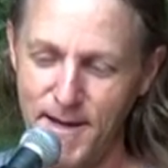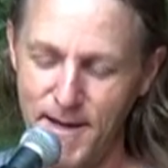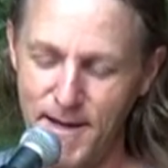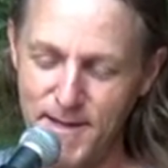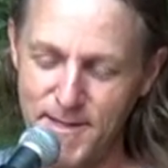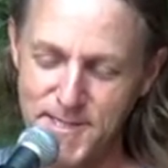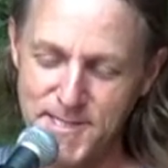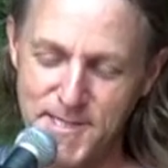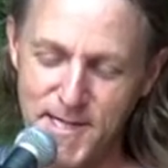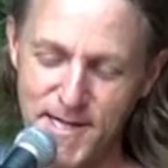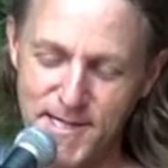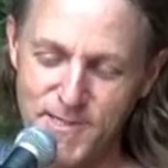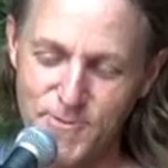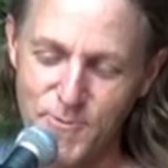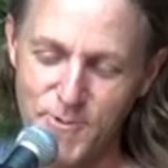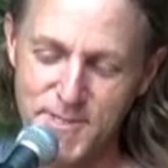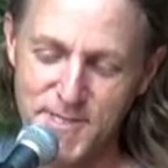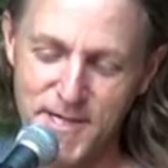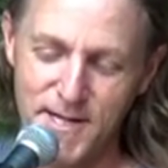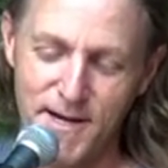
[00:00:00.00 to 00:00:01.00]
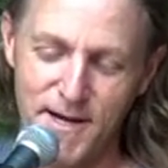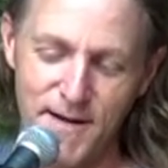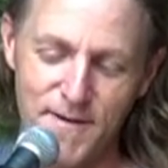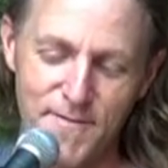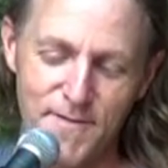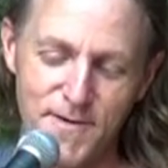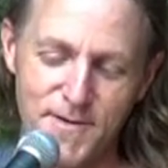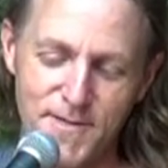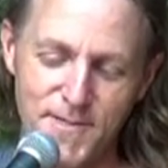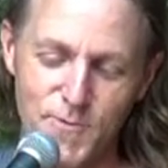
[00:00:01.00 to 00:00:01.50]
Uh, this next one's a
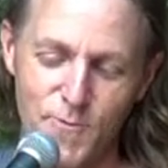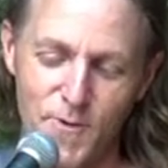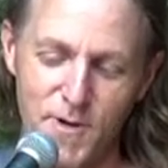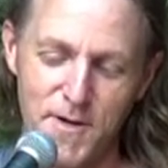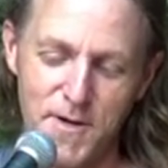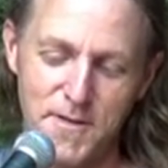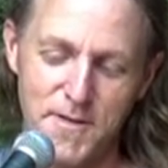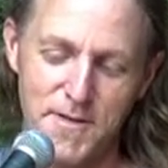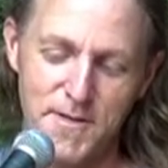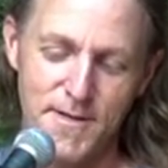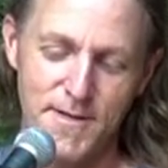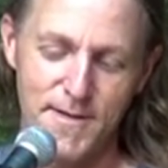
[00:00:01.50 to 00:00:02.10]
cover as well.